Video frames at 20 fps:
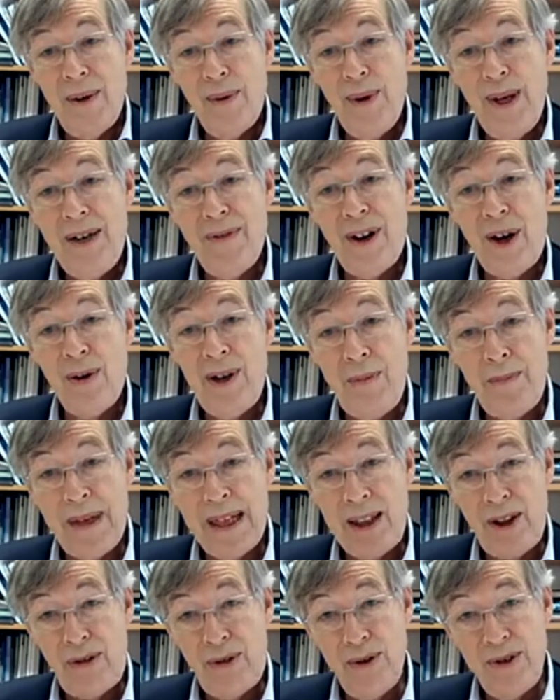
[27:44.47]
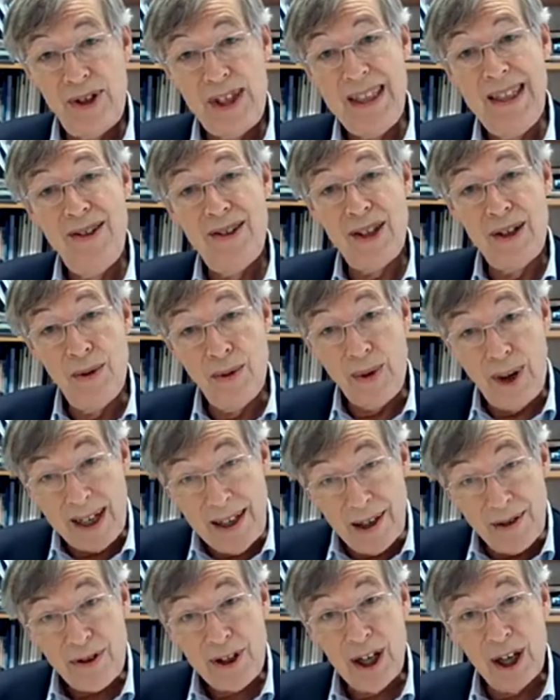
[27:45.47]
We've only been through season
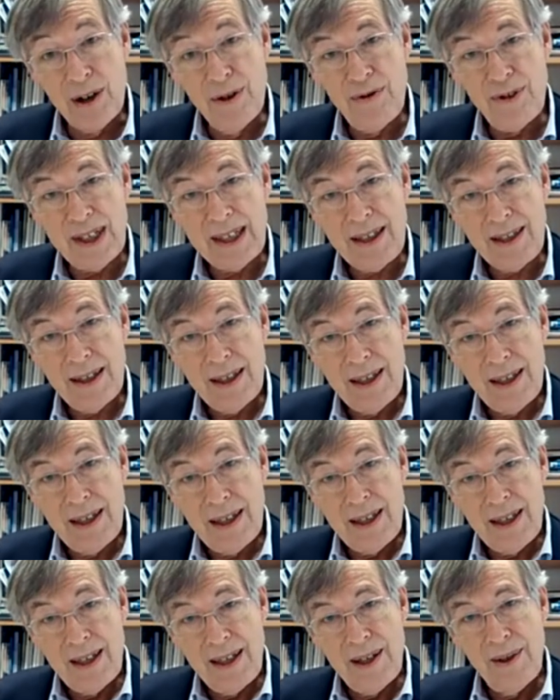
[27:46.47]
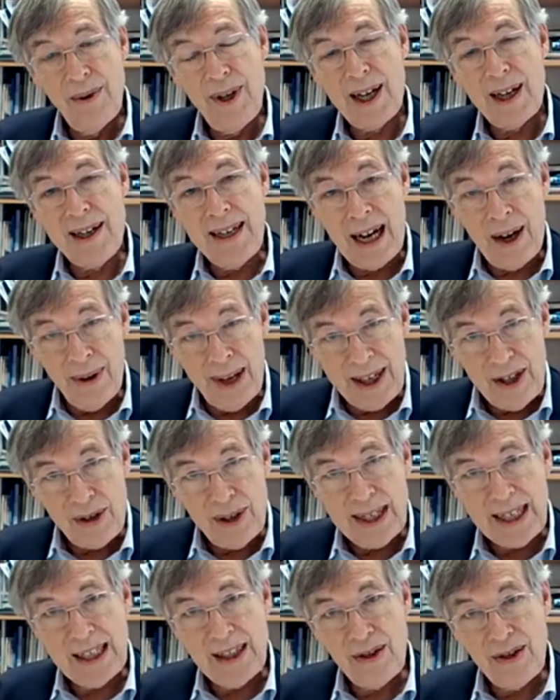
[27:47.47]
1 of COVID. We are now
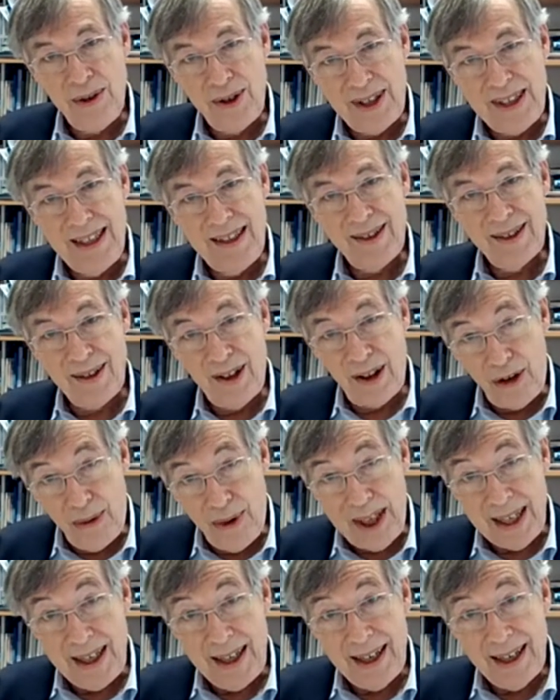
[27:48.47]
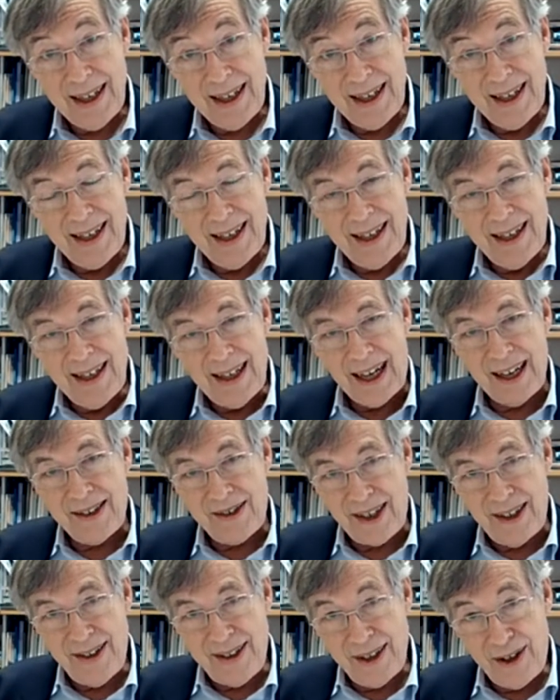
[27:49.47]
entering into season 2,
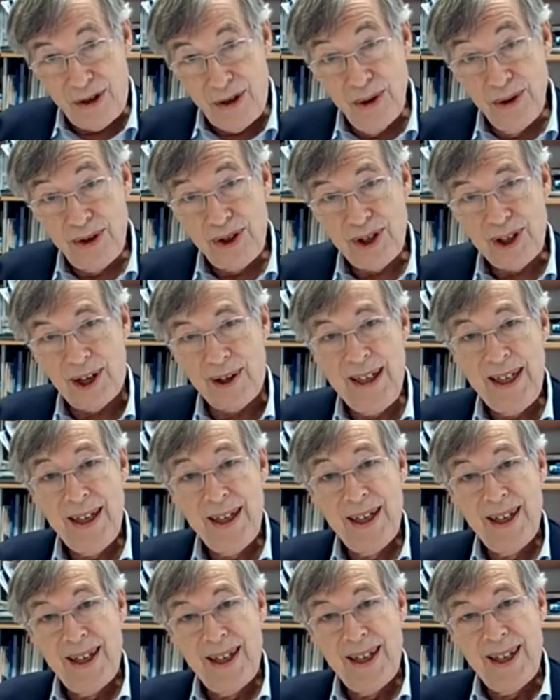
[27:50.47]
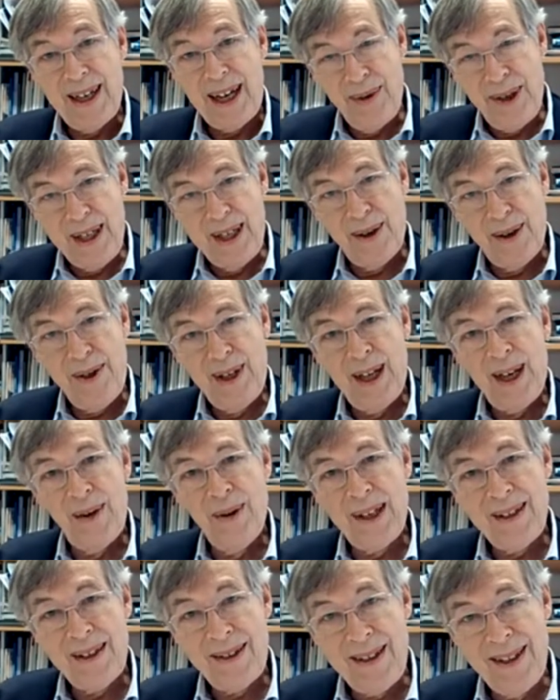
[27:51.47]
sorry, and we don't
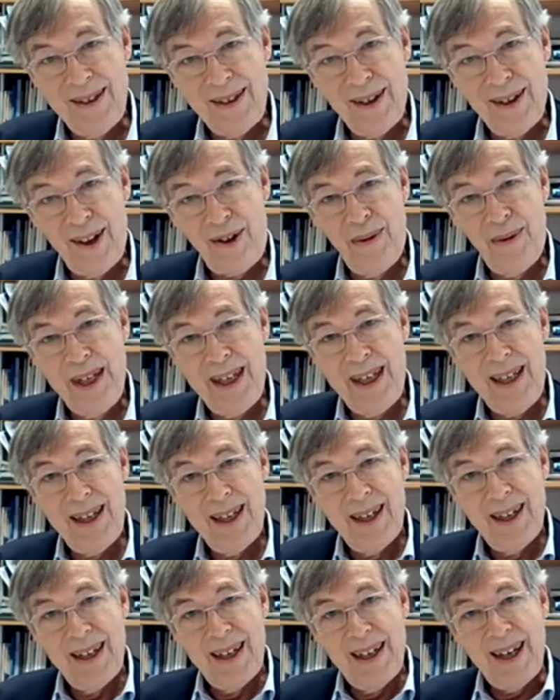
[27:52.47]
know when season 3